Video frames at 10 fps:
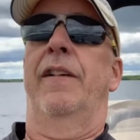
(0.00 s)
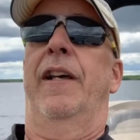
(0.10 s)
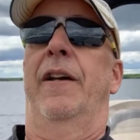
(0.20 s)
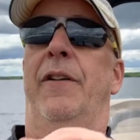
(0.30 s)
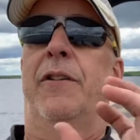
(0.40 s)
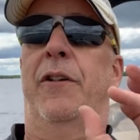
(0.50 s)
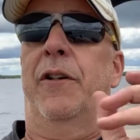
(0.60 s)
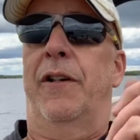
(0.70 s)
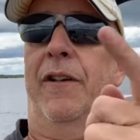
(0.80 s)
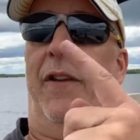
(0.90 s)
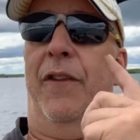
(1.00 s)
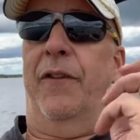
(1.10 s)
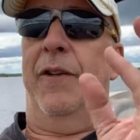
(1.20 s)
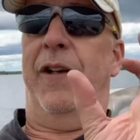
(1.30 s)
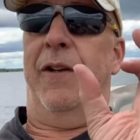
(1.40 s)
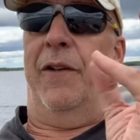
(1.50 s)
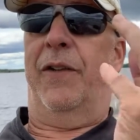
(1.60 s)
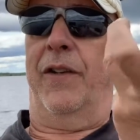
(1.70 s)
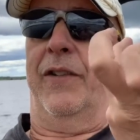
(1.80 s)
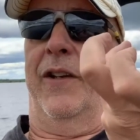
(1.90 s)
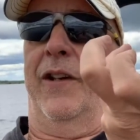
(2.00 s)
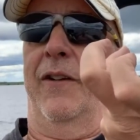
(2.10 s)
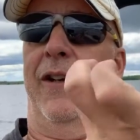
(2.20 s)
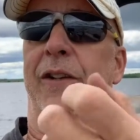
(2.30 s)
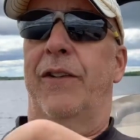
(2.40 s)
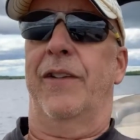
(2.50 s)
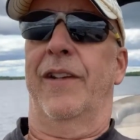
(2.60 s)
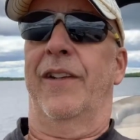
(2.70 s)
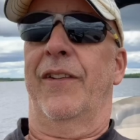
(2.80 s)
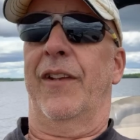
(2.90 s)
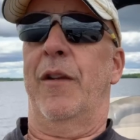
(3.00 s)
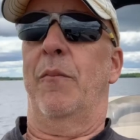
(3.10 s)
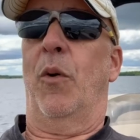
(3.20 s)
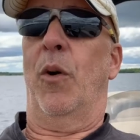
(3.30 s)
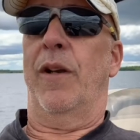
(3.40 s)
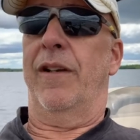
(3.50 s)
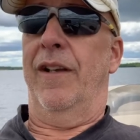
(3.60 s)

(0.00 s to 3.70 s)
to how to turn it in 360 degrees in the same point,